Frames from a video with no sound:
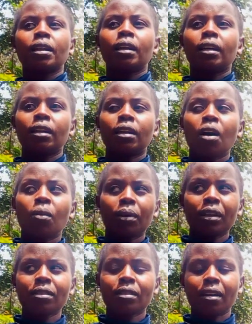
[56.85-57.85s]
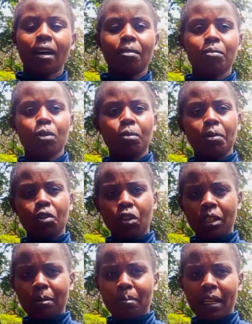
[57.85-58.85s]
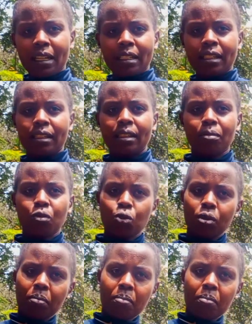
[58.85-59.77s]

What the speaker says: In a week's time, we'll be transplanting them to the